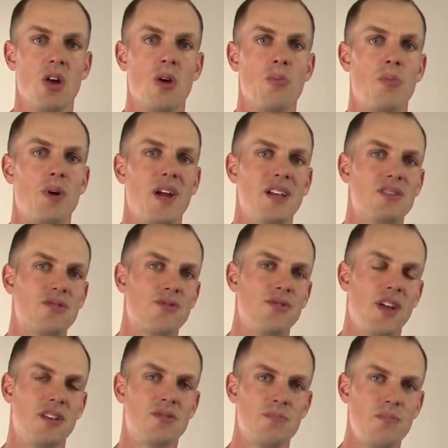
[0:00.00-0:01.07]
but
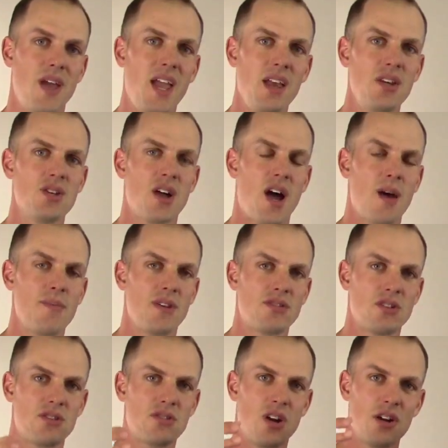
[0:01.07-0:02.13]
its main job is
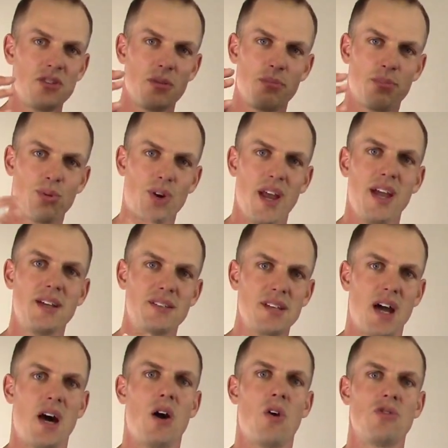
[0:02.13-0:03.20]
to start to break
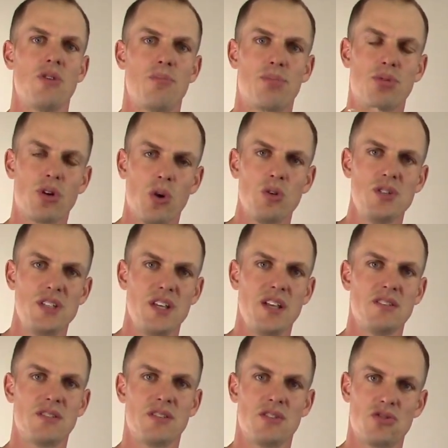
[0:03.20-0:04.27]
down the
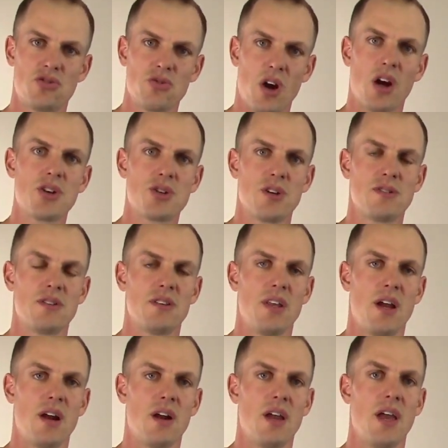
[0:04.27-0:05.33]
proteins and the structures in
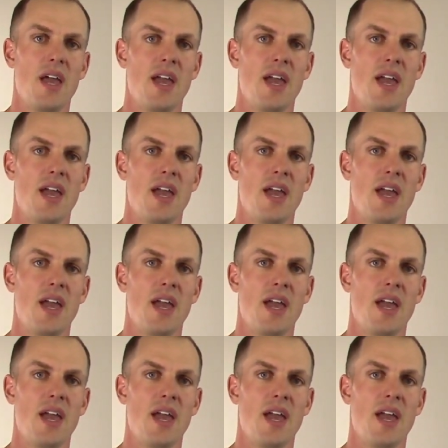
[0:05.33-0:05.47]
there,